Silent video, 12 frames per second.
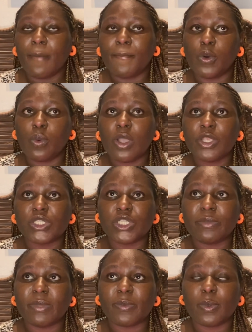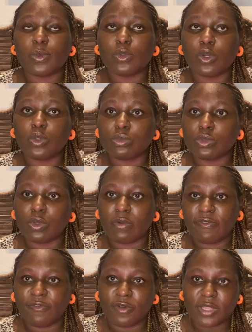but what usually make people not
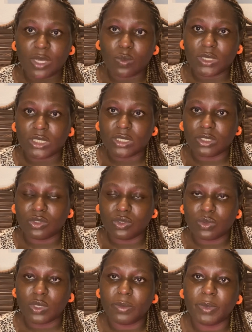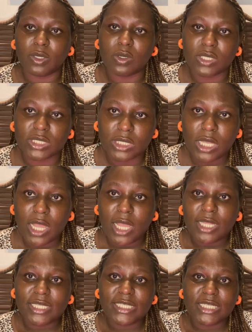further with it is usually because
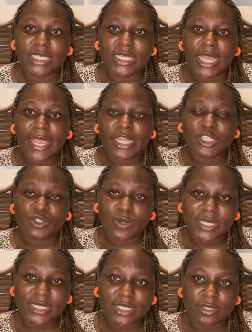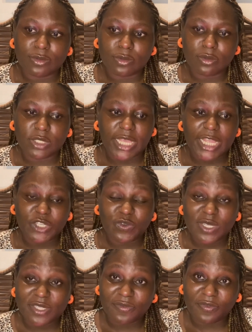the entrance
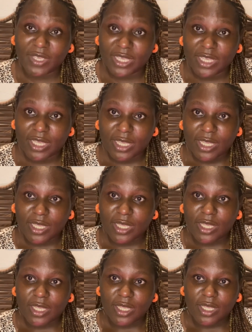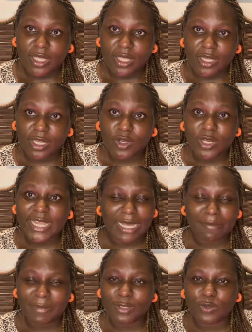fee, they call it
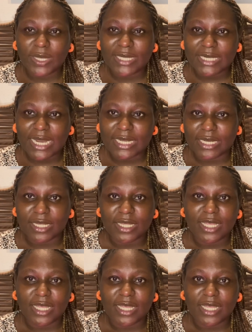pagamento entrada,